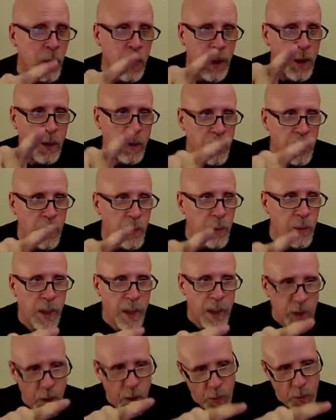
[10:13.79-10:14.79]
I often do
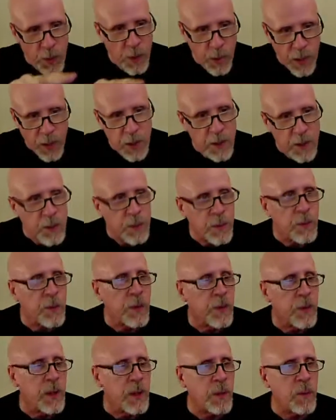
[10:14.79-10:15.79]
that. You trace through the
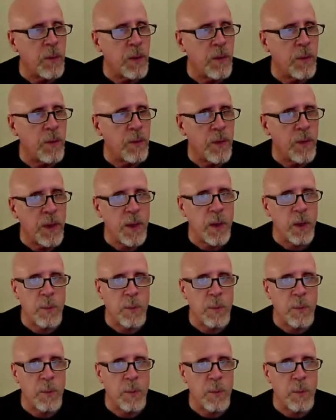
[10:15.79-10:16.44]
thing with your finger.